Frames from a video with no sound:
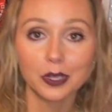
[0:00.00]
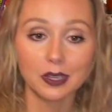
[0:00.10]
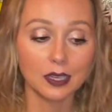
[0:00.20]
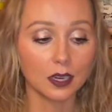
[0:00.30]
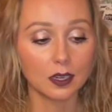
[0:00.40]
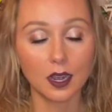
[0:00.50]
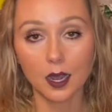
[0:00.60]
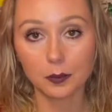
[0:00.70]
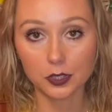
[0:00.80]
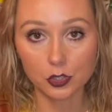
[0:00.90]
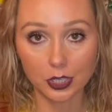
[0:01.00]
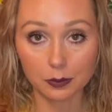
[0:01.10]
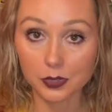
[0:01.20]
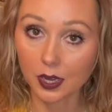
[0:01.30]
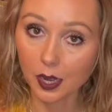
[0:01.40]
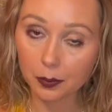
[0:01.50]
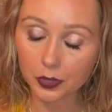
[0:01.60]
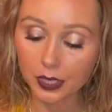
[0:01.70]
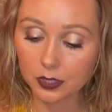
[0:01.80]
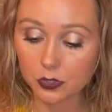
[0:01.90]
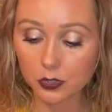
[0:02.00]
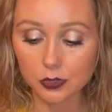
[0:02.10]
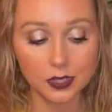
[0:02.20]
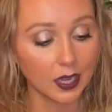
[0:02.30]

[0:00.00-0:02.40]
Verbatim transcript: the Uncommon James copper canisters,